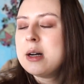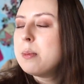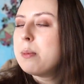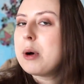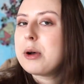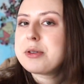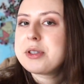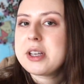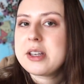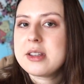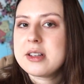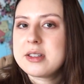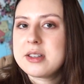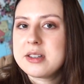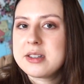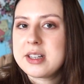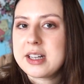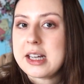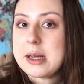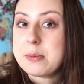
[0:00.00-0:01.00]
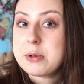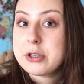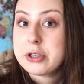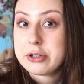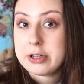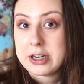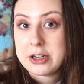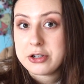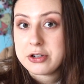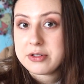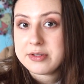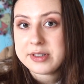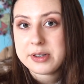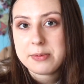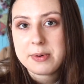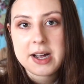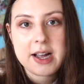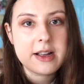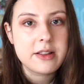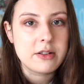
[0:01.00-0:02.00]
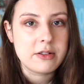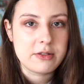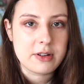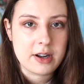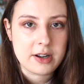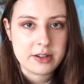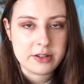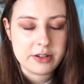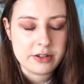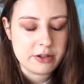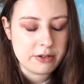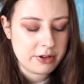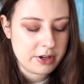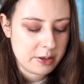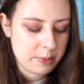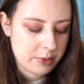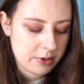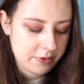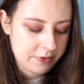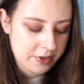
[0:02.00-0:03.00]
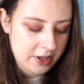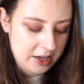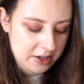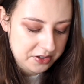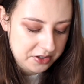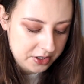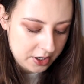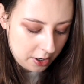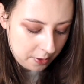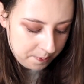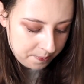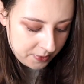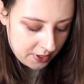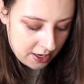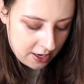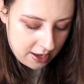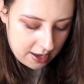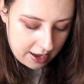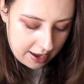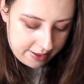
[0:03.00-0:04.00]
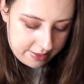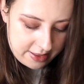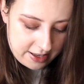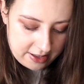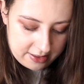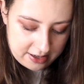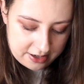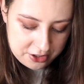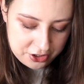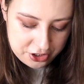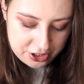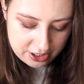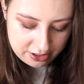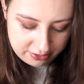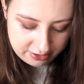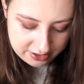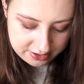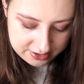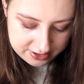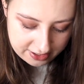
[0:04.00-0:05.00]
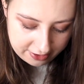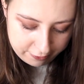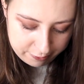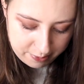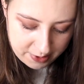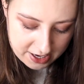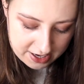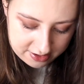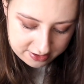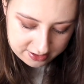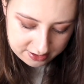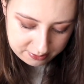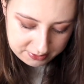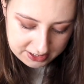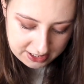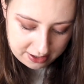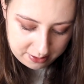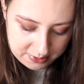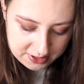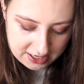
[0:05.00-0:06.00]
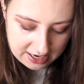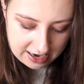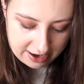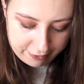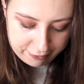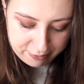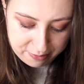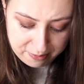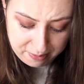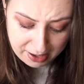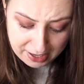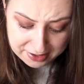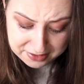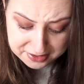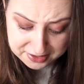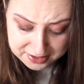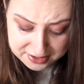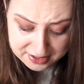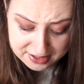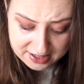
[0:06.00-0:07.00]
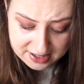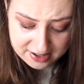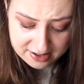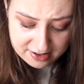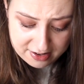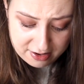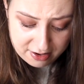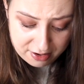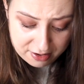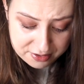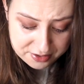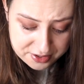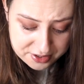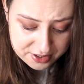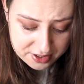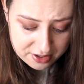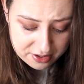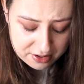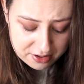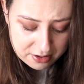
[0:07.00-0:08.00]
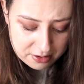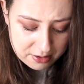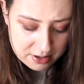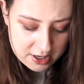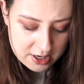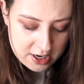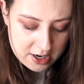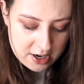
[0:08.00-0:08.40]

mostly this is to keep strangers away and they're not going to know your birthday. So I think that's generally a safe bet. Sometimes I have masks in here also,